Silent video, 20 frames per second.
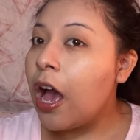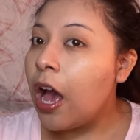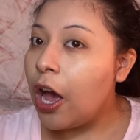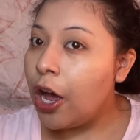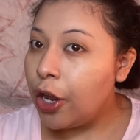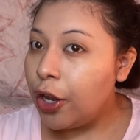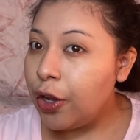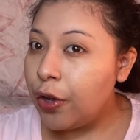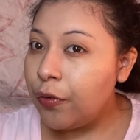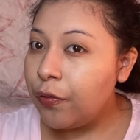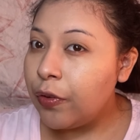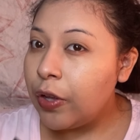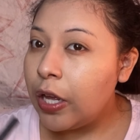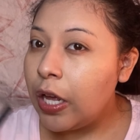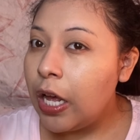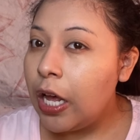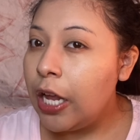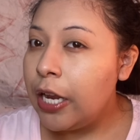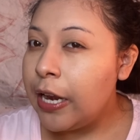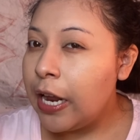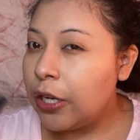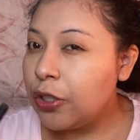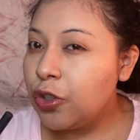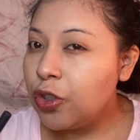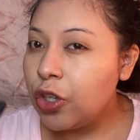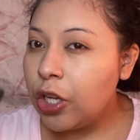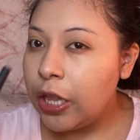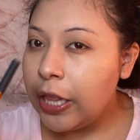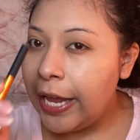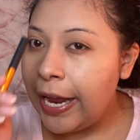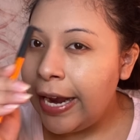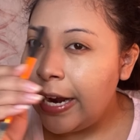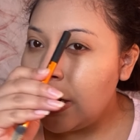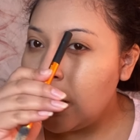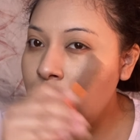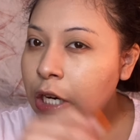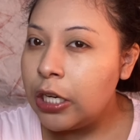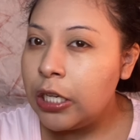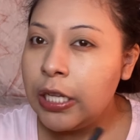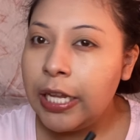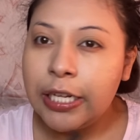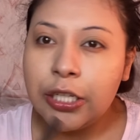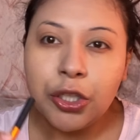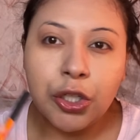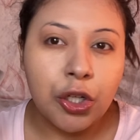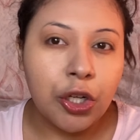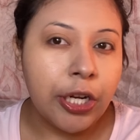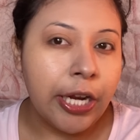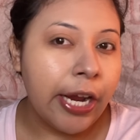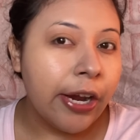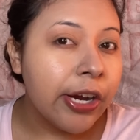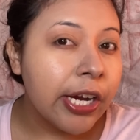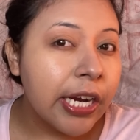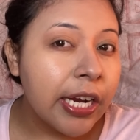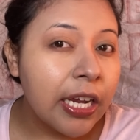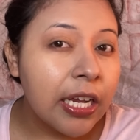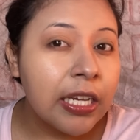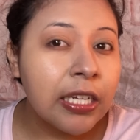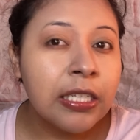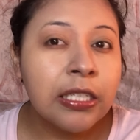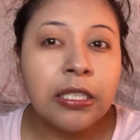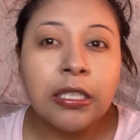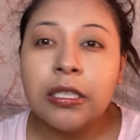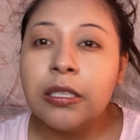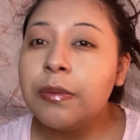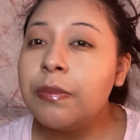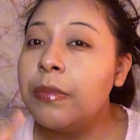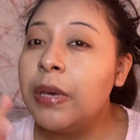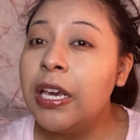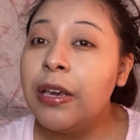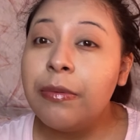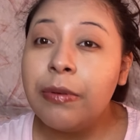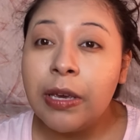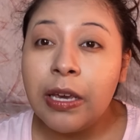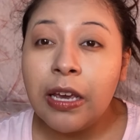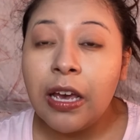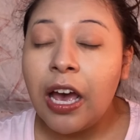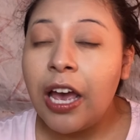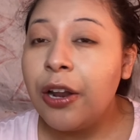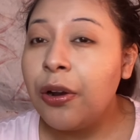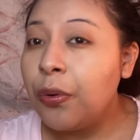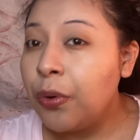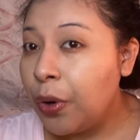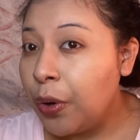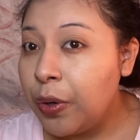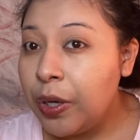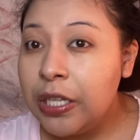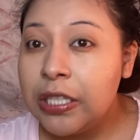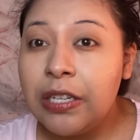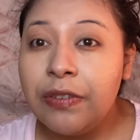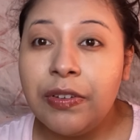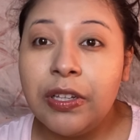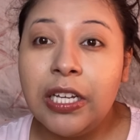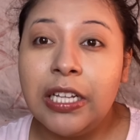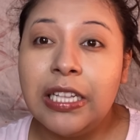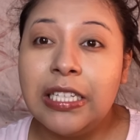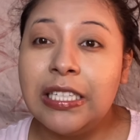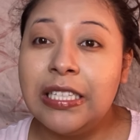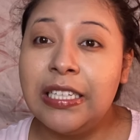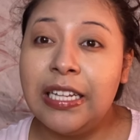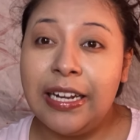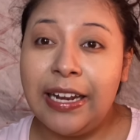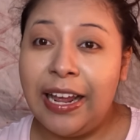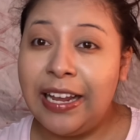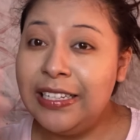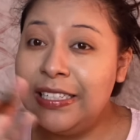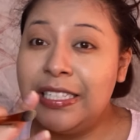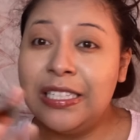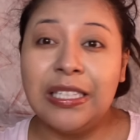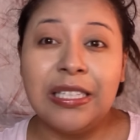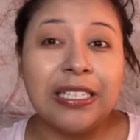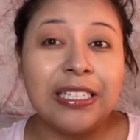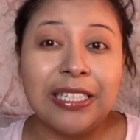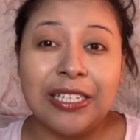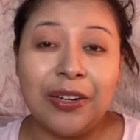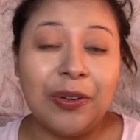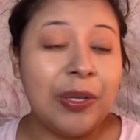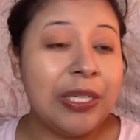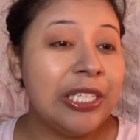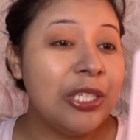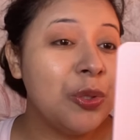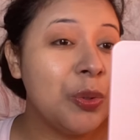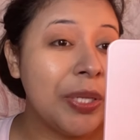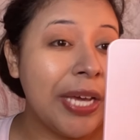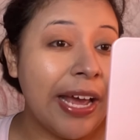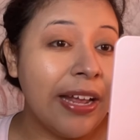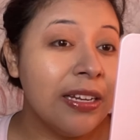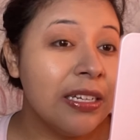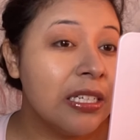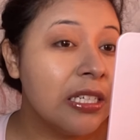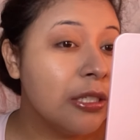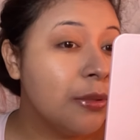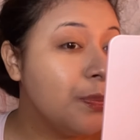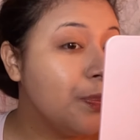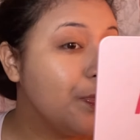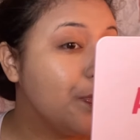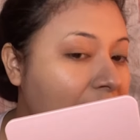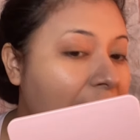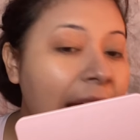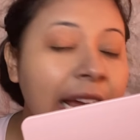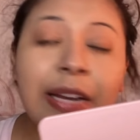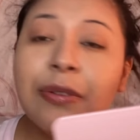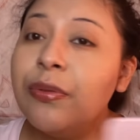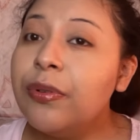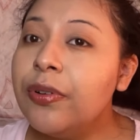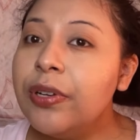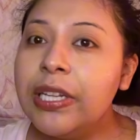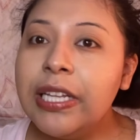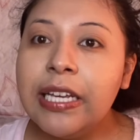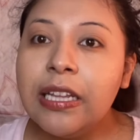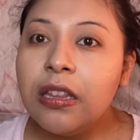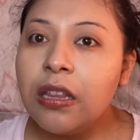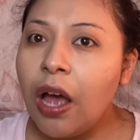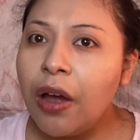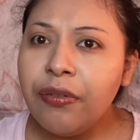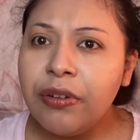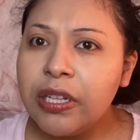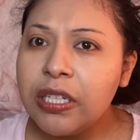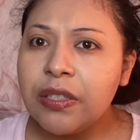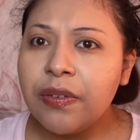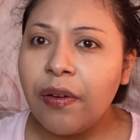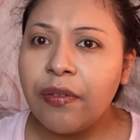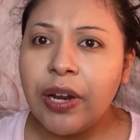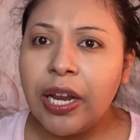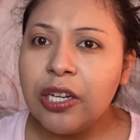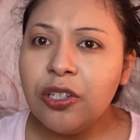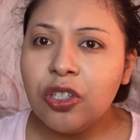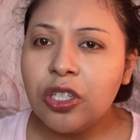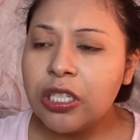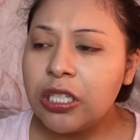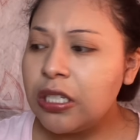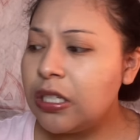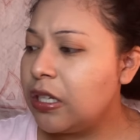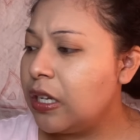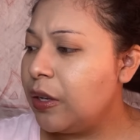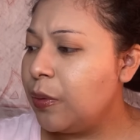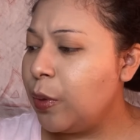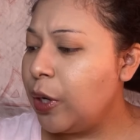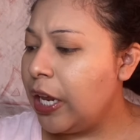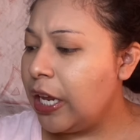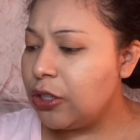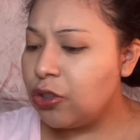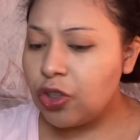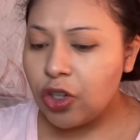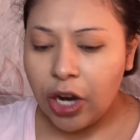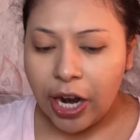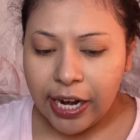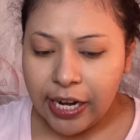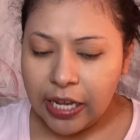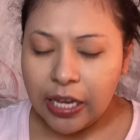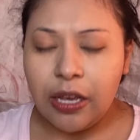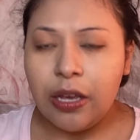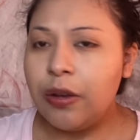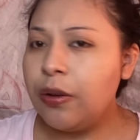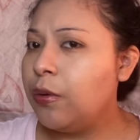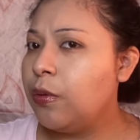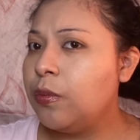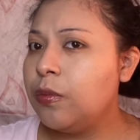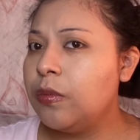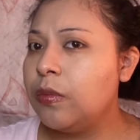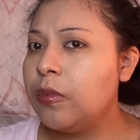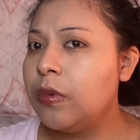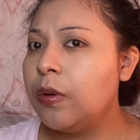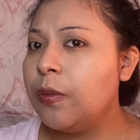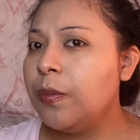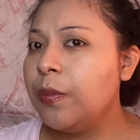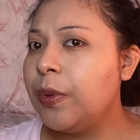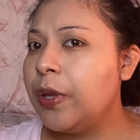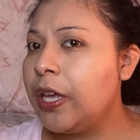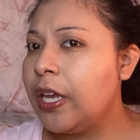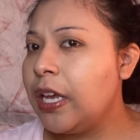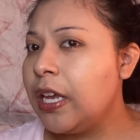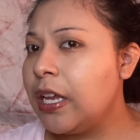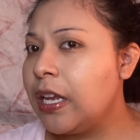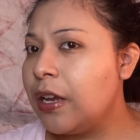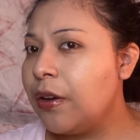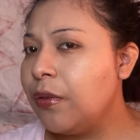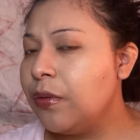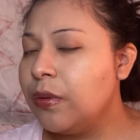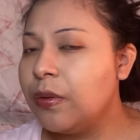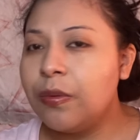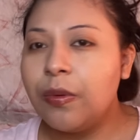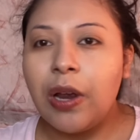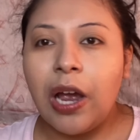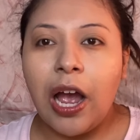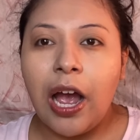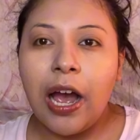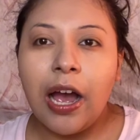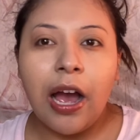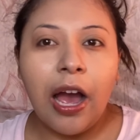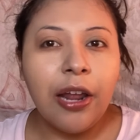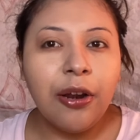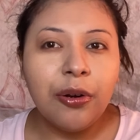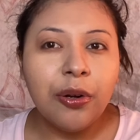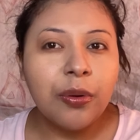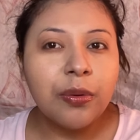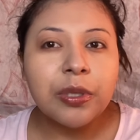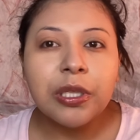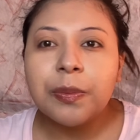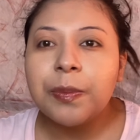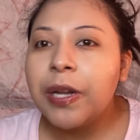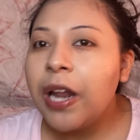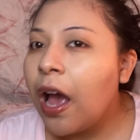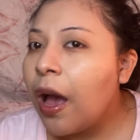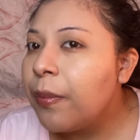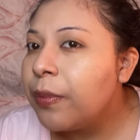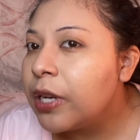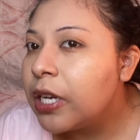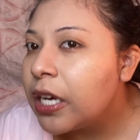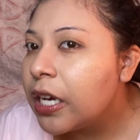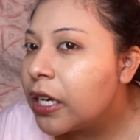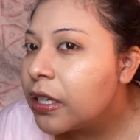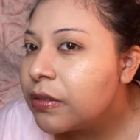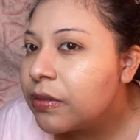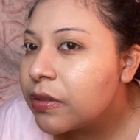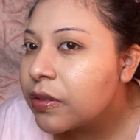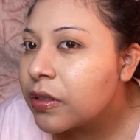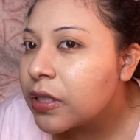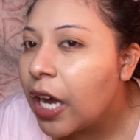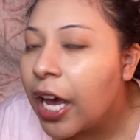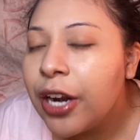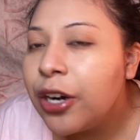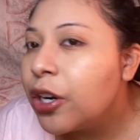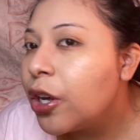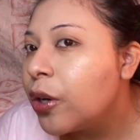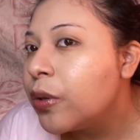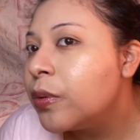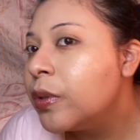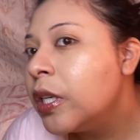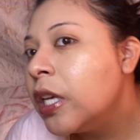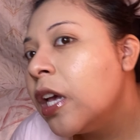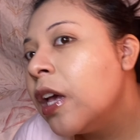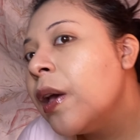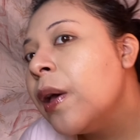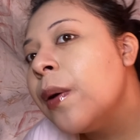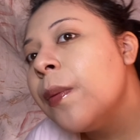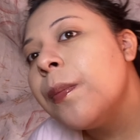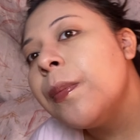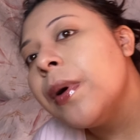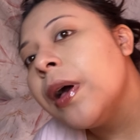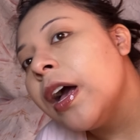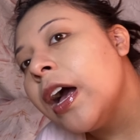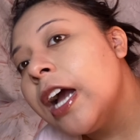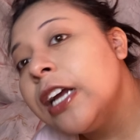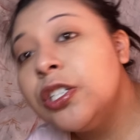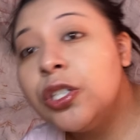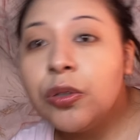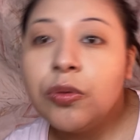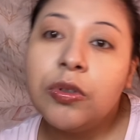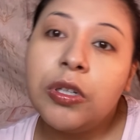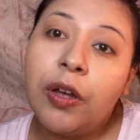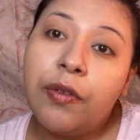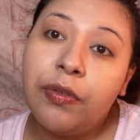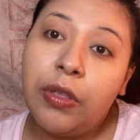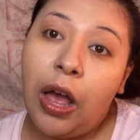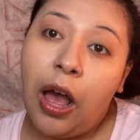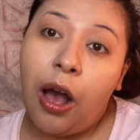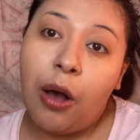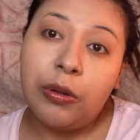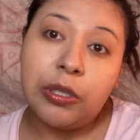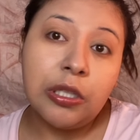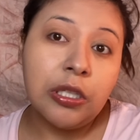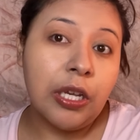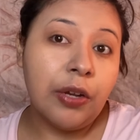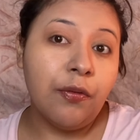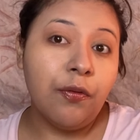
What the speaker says: of an extra layer in like certain areas, maybe. I don't know, because I feel like this is the nicest it's going to get. I really loved this foundation when I tried it, but I don't know what's been happening. I don't know, but I do love how it's like